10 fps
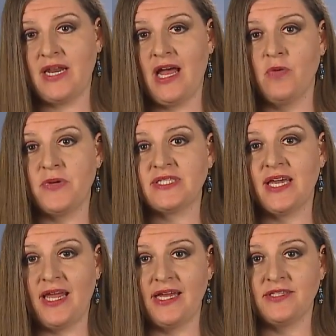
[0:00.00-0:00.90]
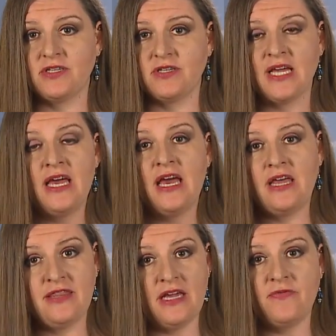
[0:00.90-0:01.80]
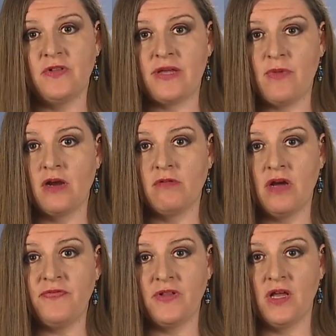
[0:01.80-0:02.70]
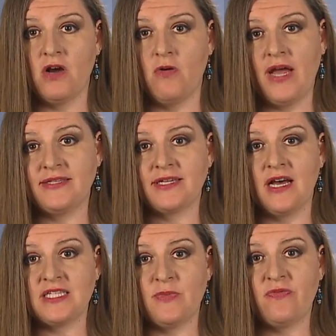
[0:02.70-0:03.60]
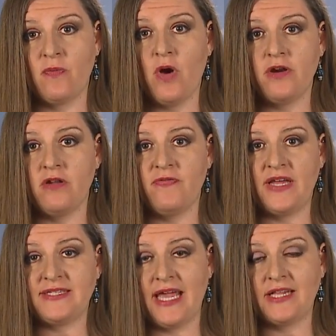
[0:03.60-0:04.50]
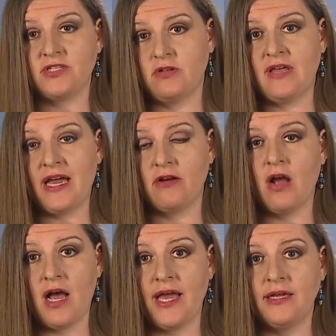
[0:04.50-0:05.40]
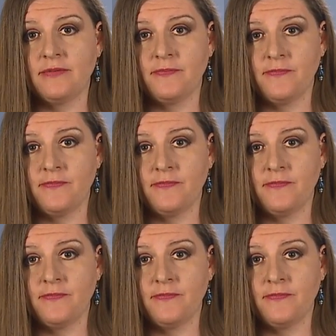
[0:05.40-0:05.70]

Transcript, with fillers: to help us get answers. And thankfully, Mark Ruffalo and Scott Smith from Water Defense answered that cry.